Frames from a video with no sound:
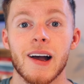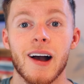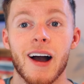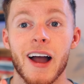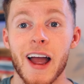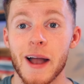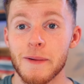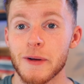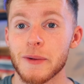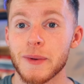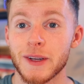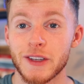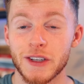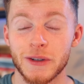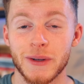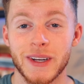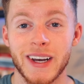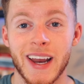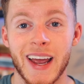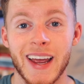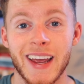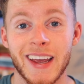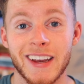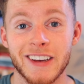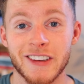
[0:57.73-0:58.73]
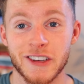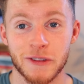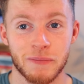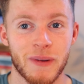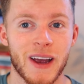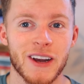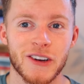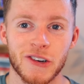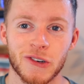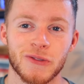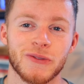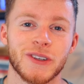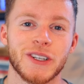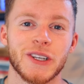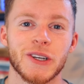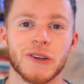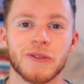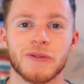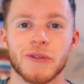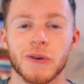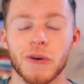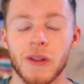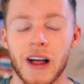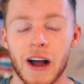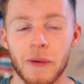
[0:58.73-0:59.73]
I am going to be doing a special video
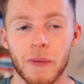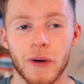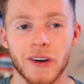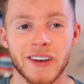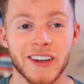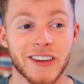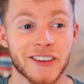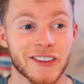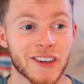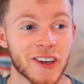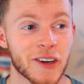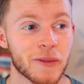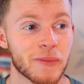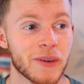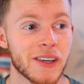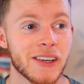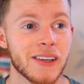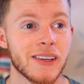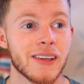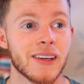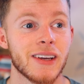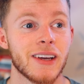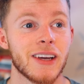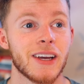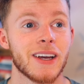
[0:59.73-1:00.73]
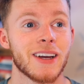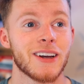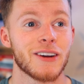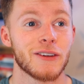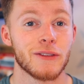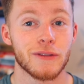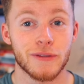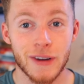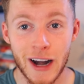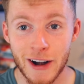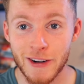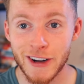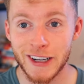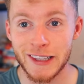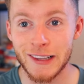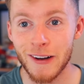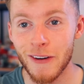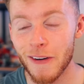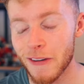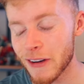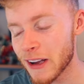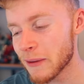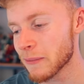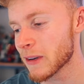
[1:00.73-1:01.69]
for that one. It's going to be very long.